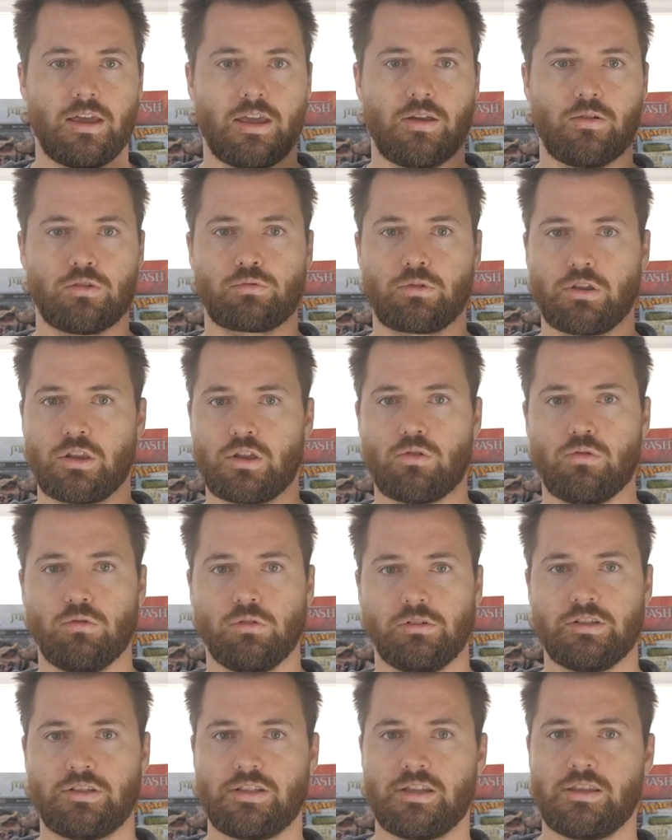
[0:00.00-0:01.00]
It was really
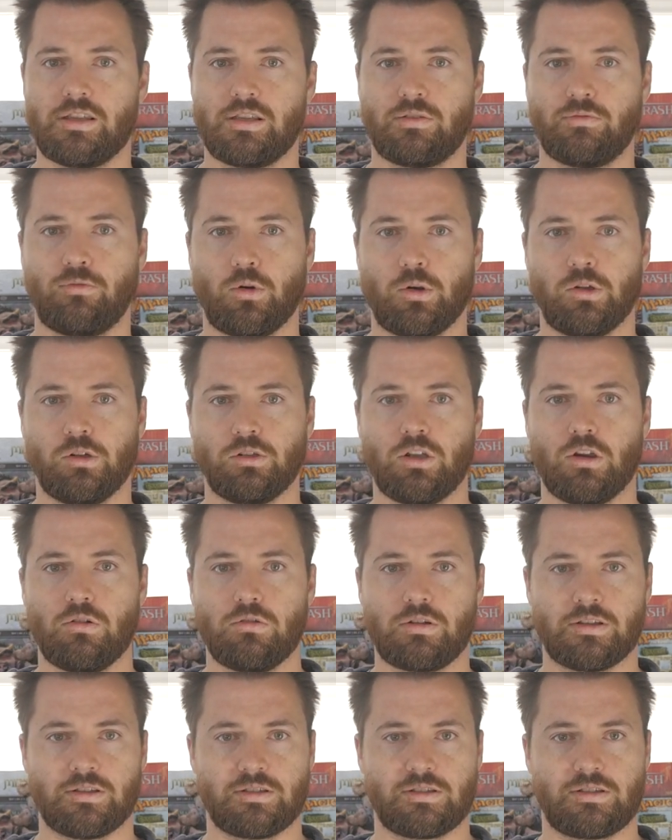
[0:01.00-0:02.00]
cool to see these foil
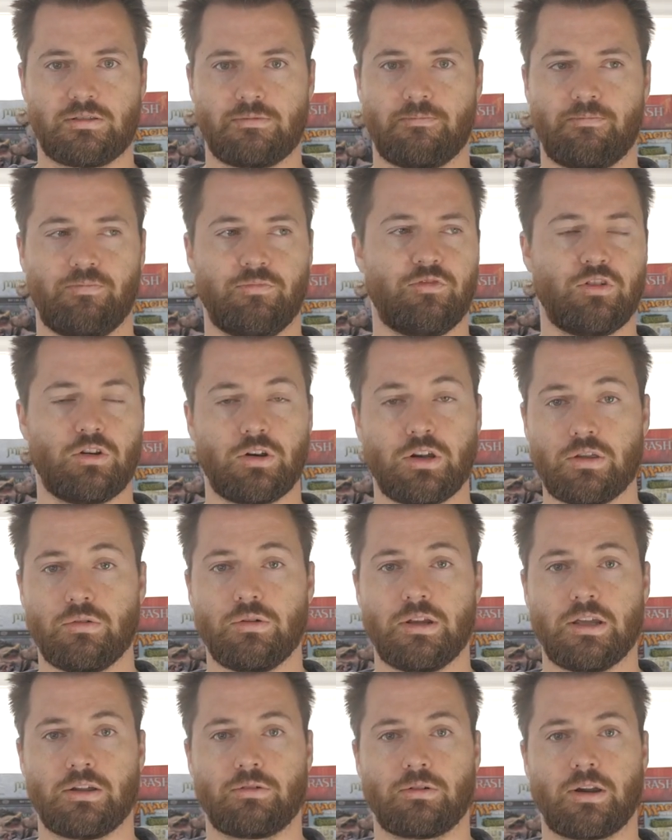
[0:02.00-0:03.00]
tokens. Very
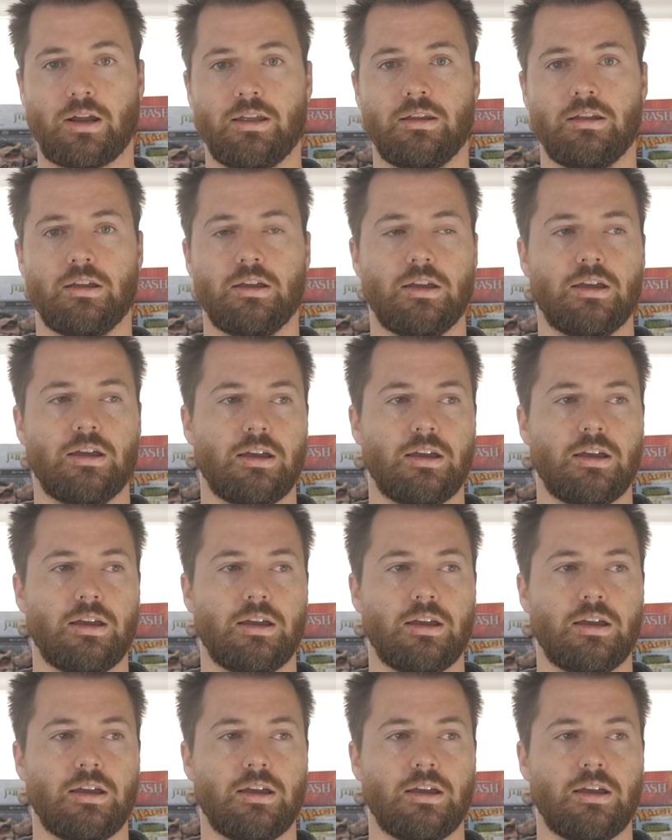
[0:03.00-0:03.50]
unique, right?